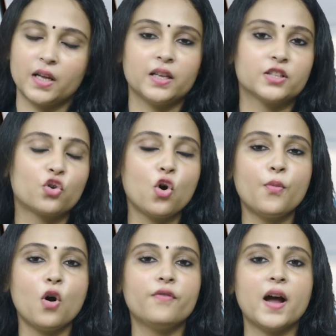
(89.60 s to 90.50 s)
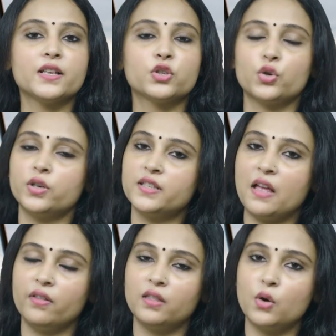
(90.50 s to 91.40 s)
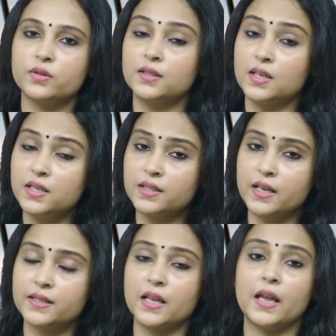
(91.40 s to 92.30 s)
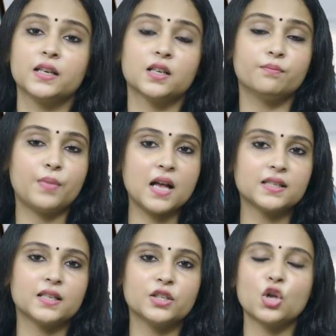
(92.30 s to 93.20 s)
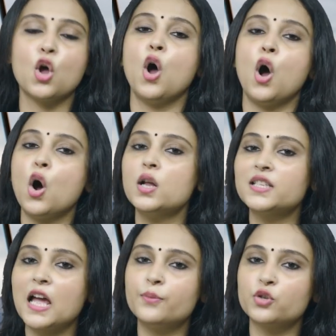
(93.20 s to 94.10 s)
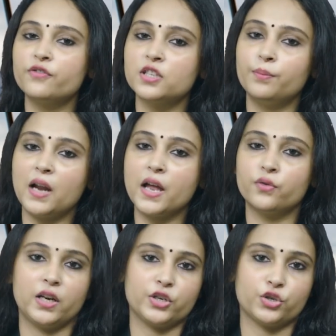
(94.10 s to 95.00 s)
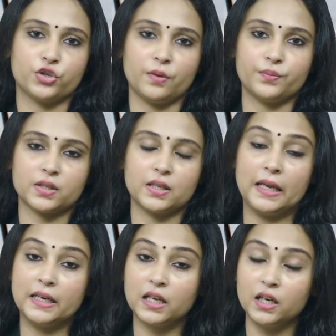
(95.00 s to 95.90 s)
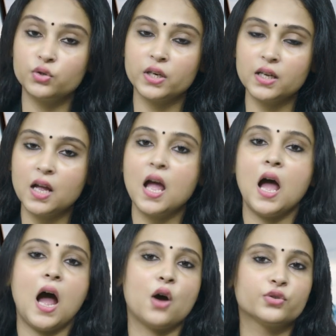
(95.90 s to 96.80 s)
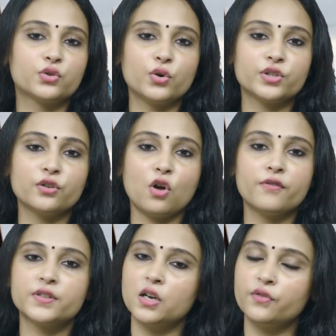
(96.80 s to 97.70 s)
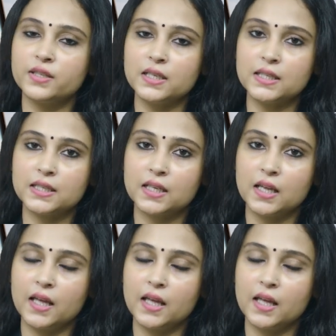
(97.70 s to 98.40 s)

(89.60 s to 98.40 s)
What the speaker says: The scope of ISO 27036 encompasses all types of supplier relationships, including outsourcing of services.